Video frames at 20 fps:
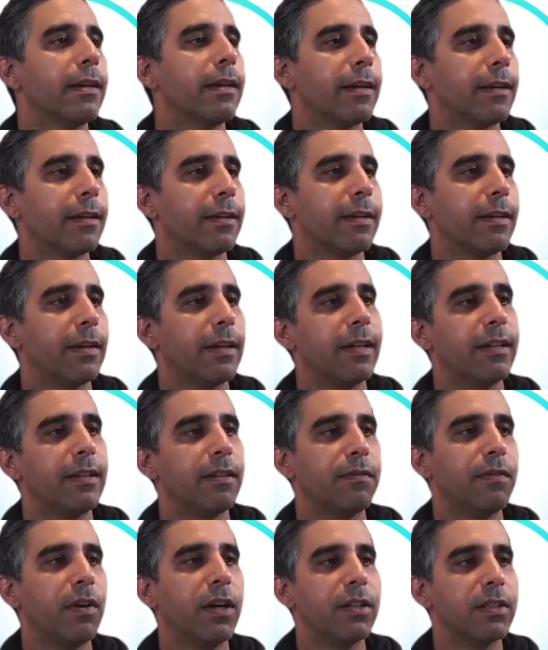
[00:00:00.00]
And the
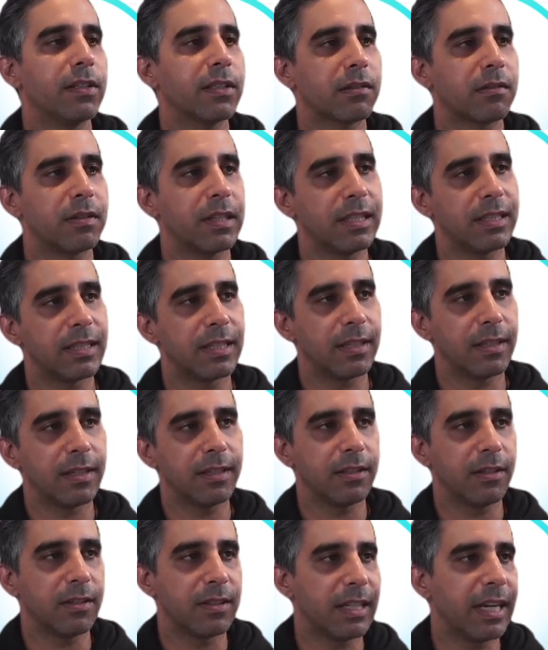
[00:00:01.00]
final screens are
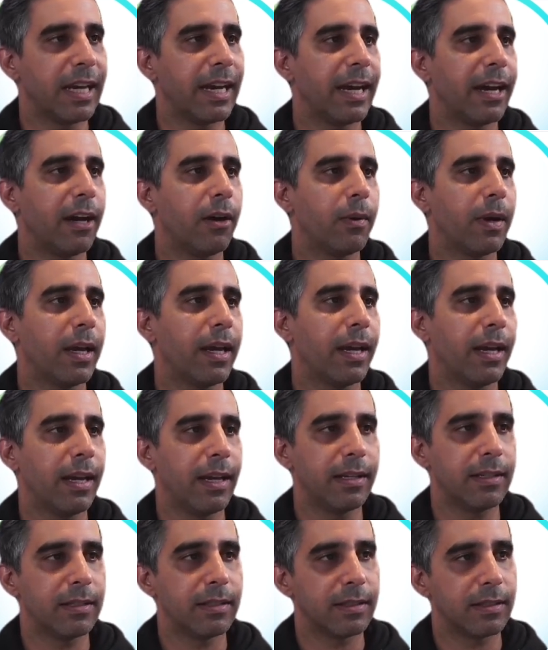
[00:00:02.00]
your DAO
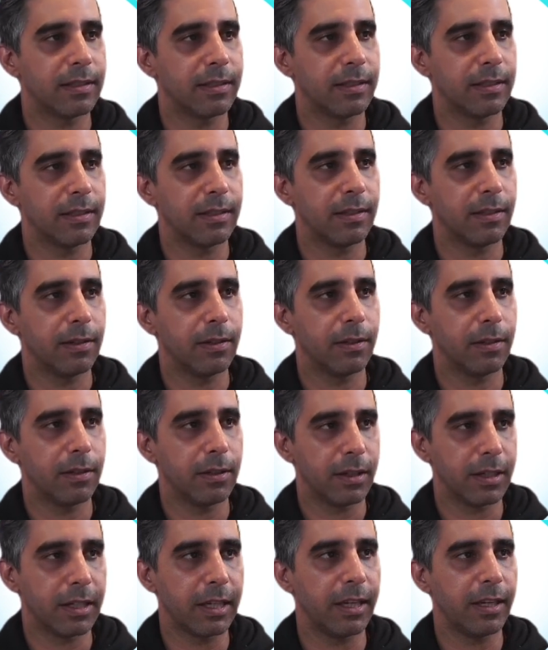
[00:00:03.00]
and
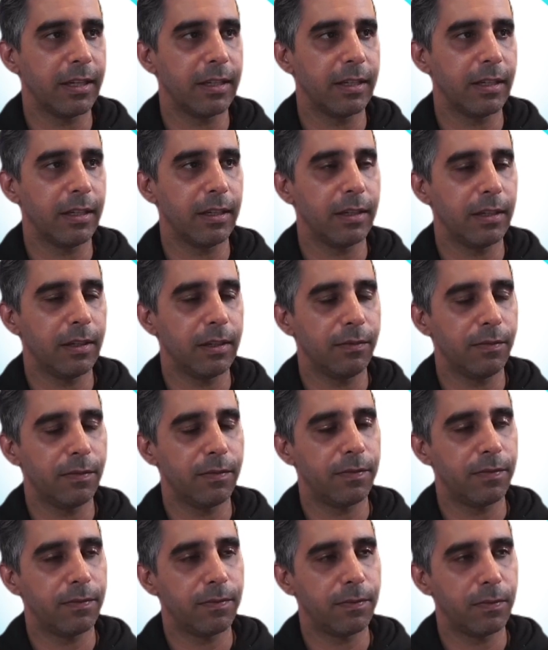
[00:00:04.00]
again, if
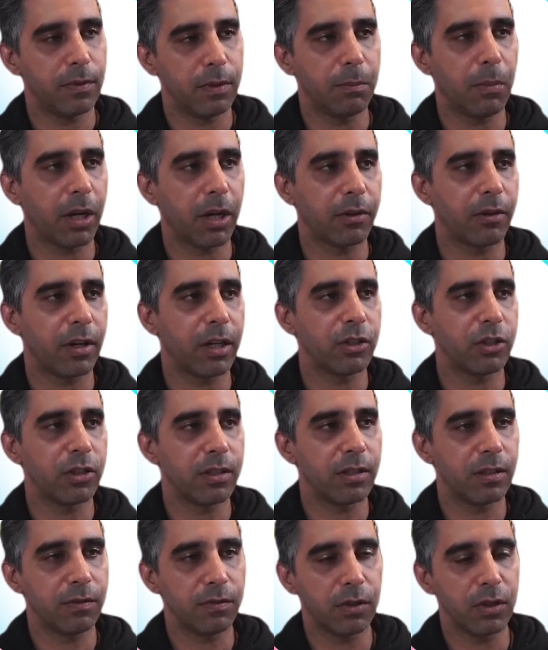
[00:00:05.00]
the
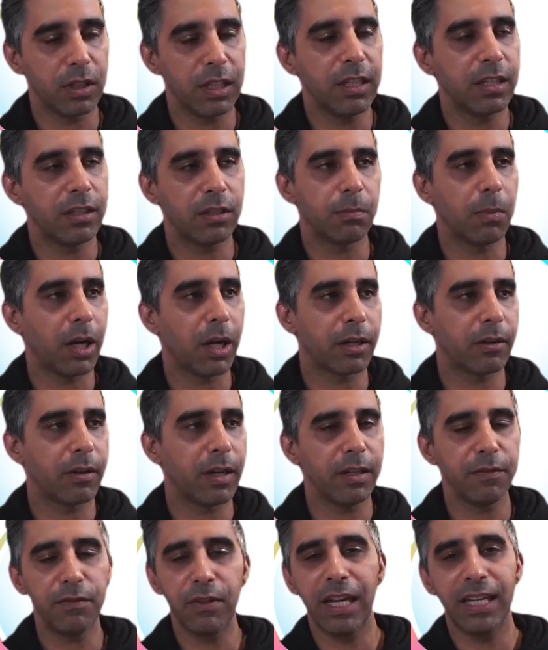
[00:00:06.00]
migration, if you needed to
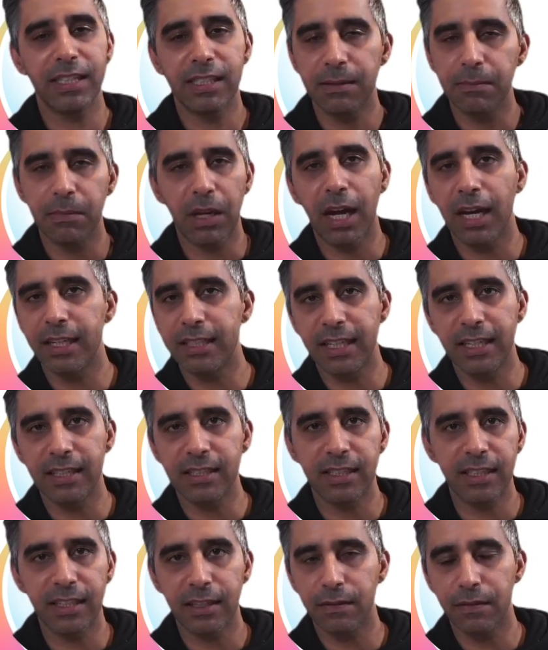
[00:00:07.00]
migrate, if you had some
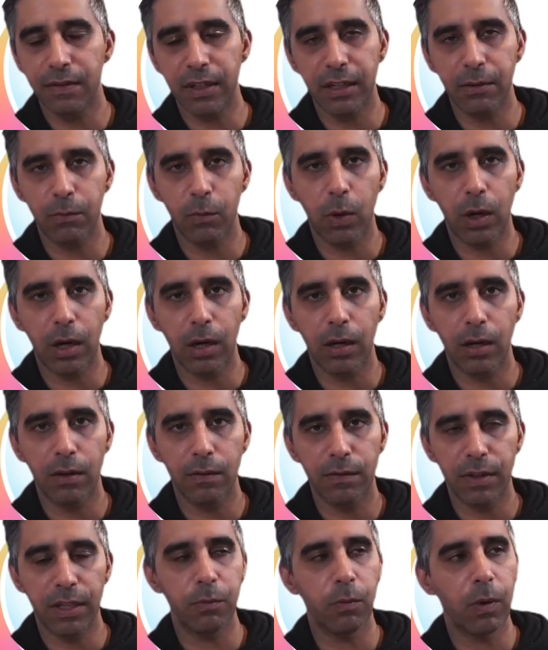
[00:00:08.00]
RDNT and
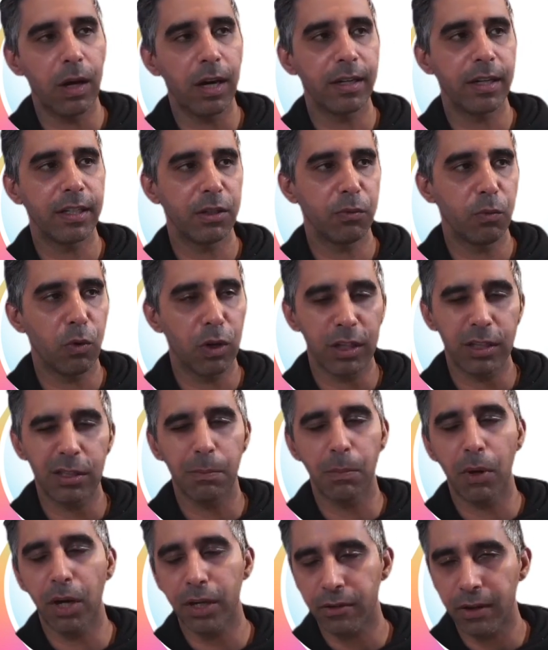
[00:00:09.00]
V1 and you wanted to
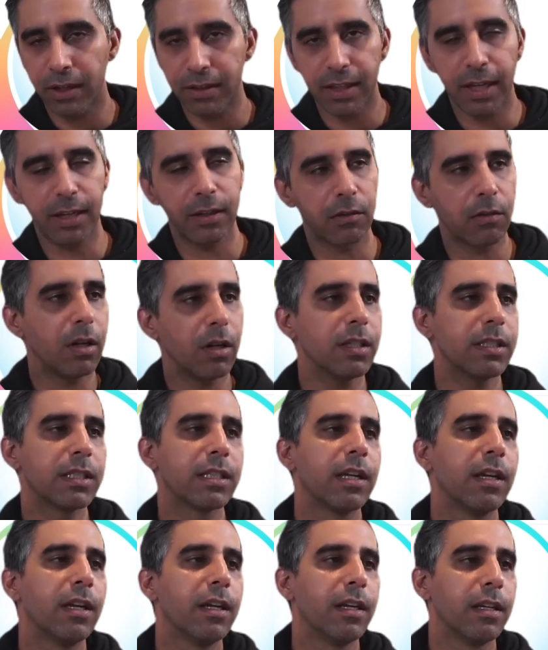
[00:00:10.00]
migrate that across,
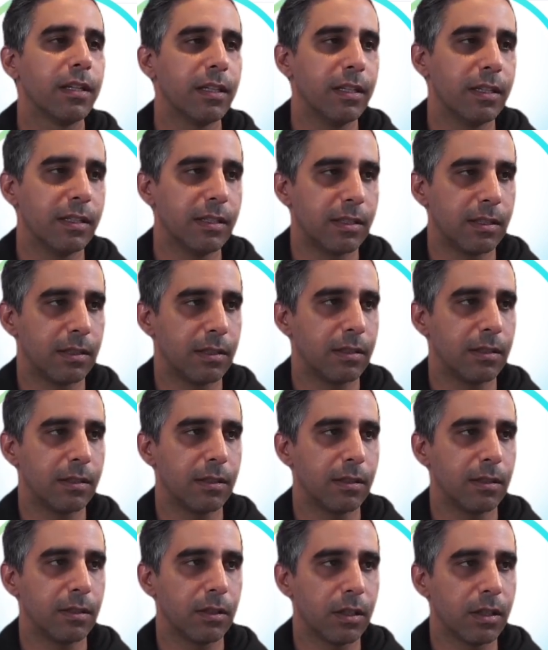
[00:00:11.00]
here's
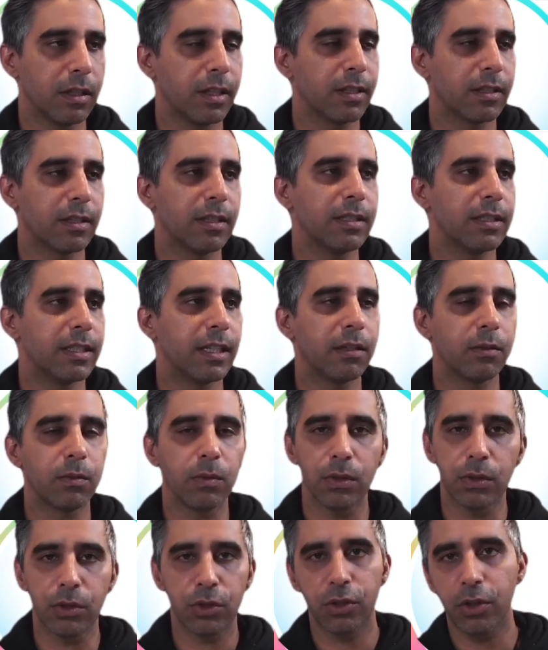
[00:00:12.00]
you click this and it
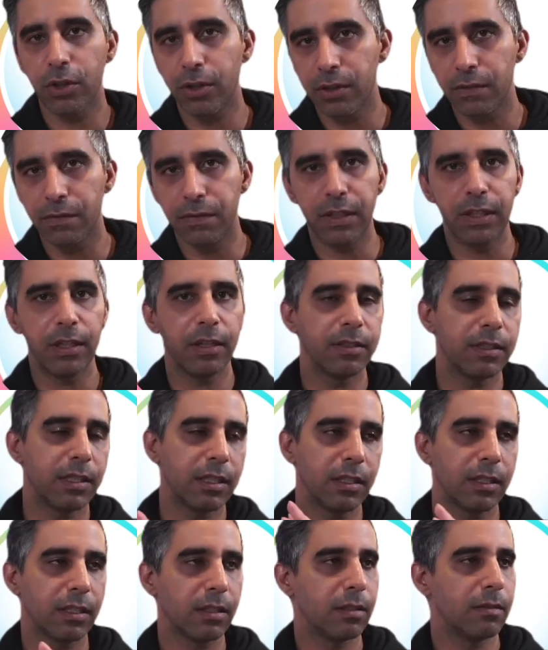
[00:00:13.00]
will show you the videos and
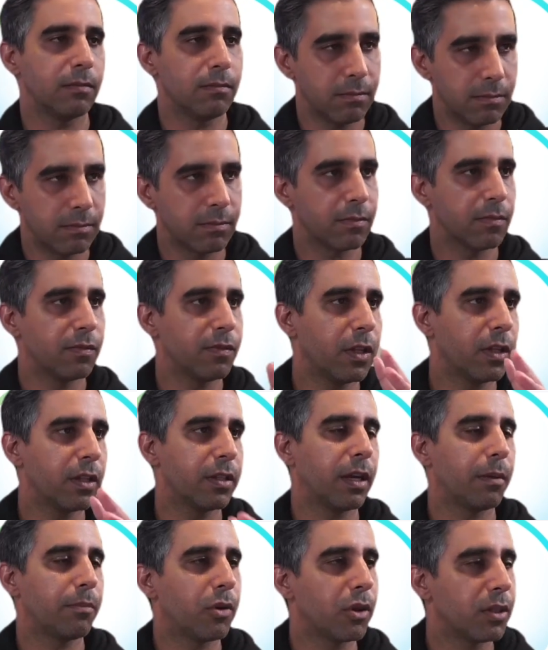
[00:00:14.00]
you can follow
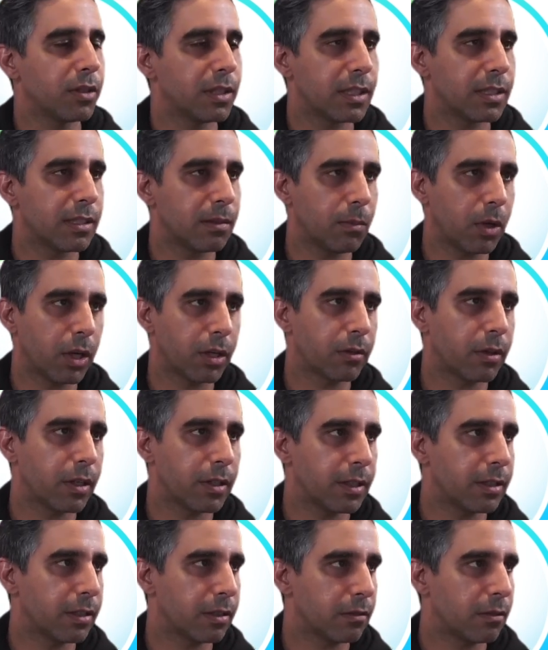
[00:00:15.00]
that process and migrate
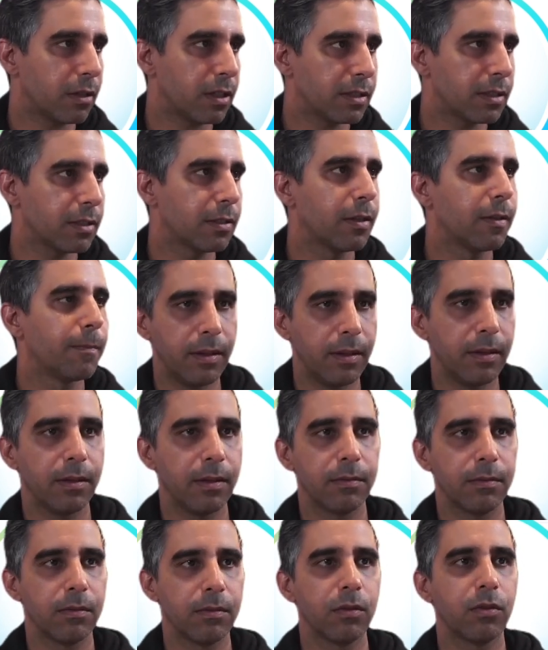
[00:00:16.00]
it across.
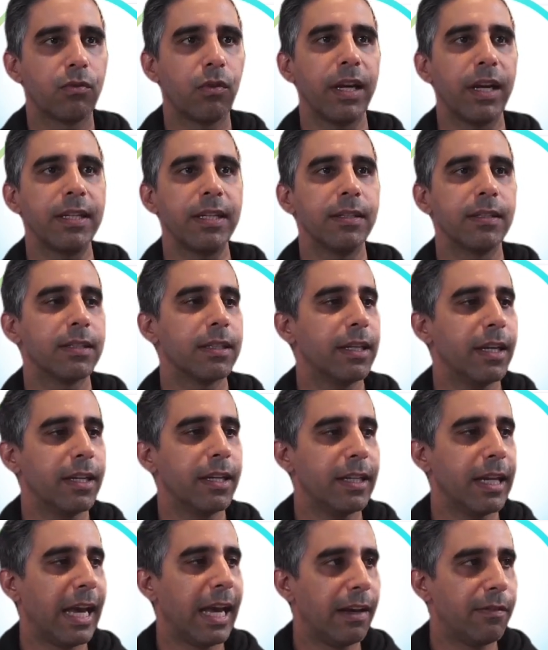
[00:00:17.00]
Great. So now
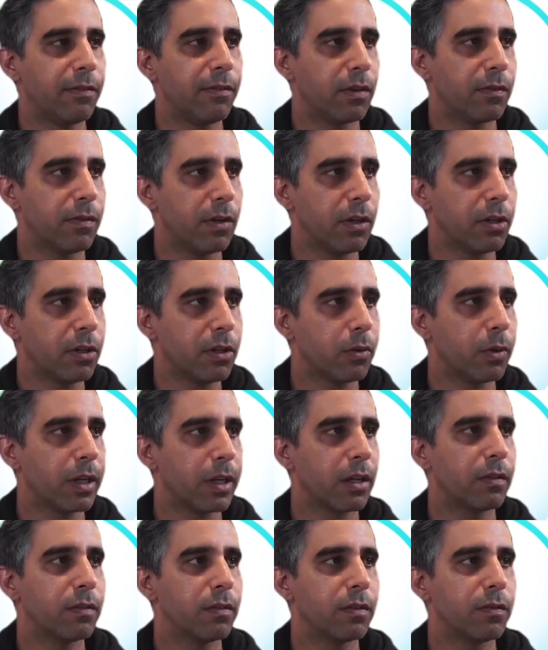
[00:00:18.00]
you have a very quick
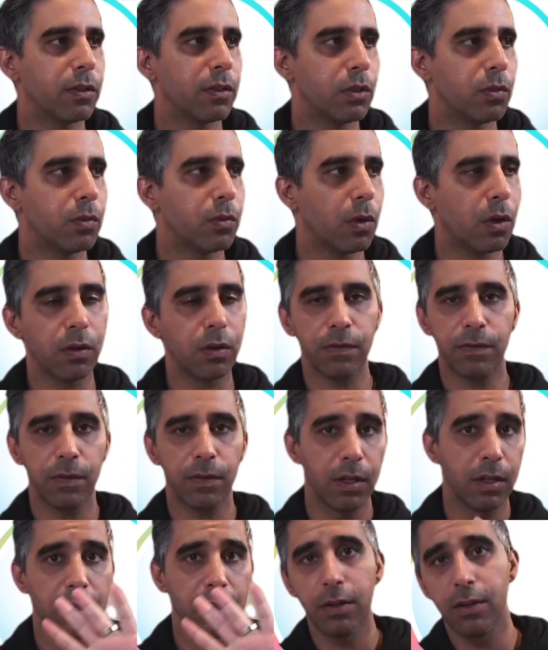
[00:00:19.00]
overview of
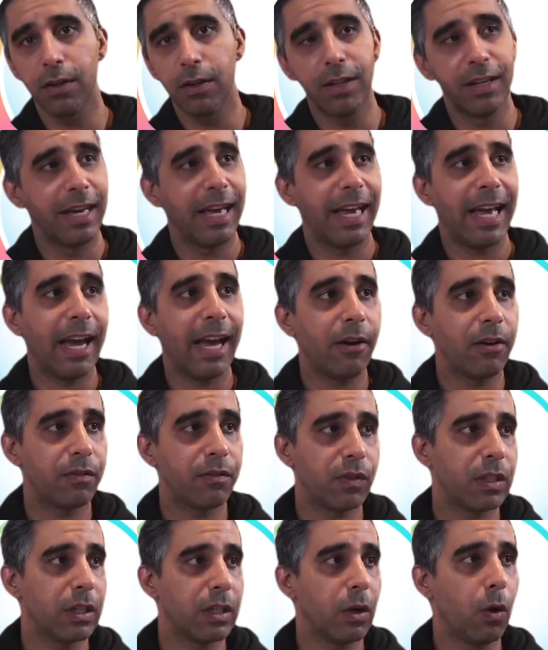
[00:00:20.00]

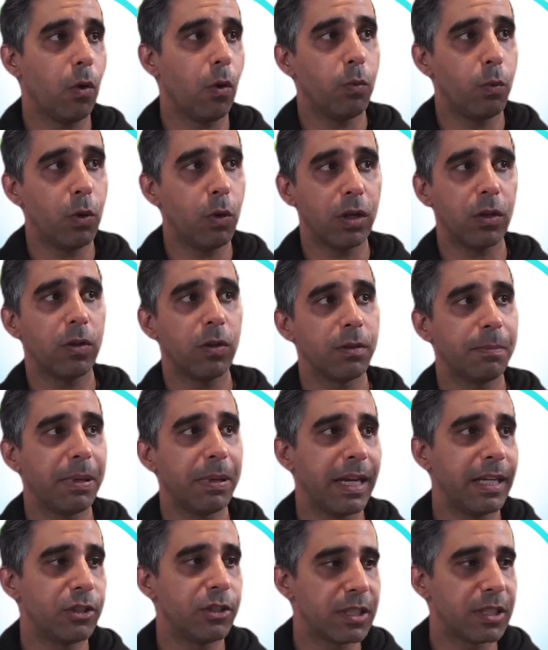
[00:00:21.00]
what all the
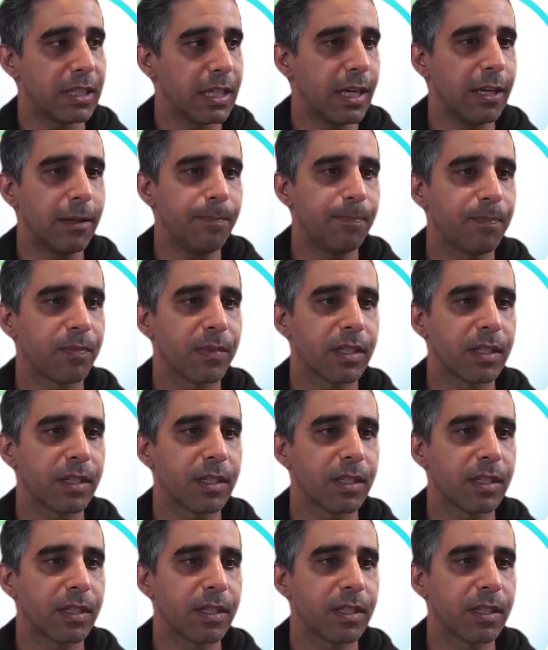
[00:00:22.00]
pages are.